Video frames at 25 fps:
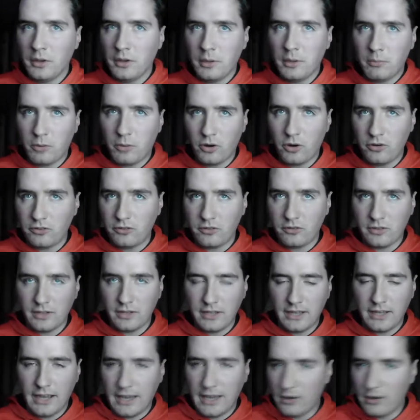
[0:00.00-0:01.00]
Personally,
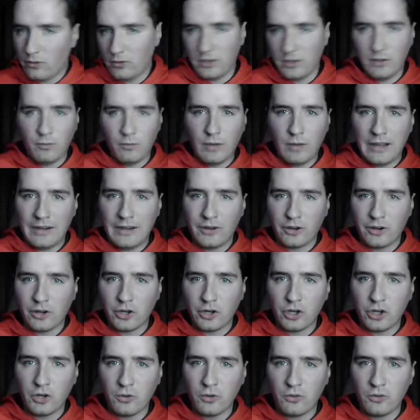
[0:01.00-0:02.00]
I don't get why Erik
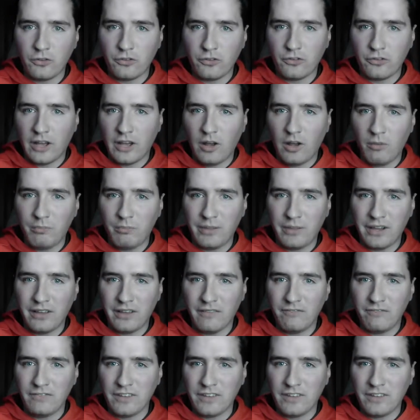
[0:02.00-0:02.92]
Jones is helping him,